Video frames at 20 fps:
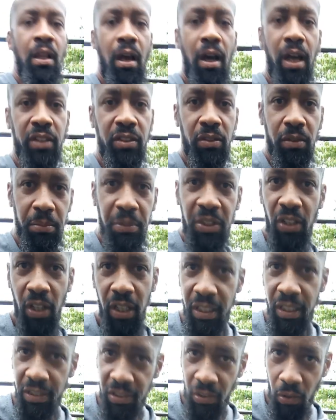All right, so let me
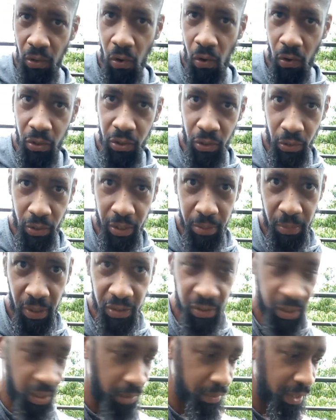show you the so-called dirty
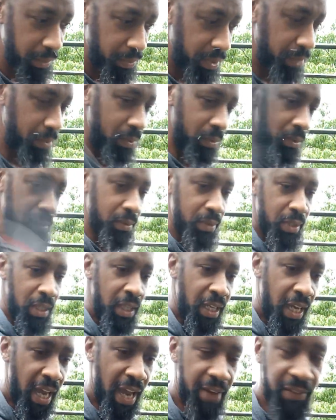muscle up that people
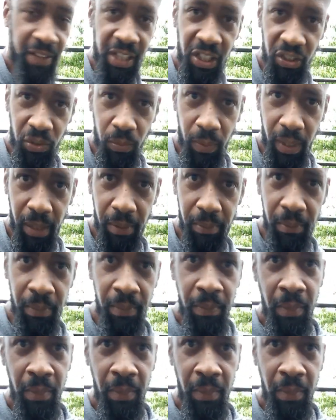have an issue with,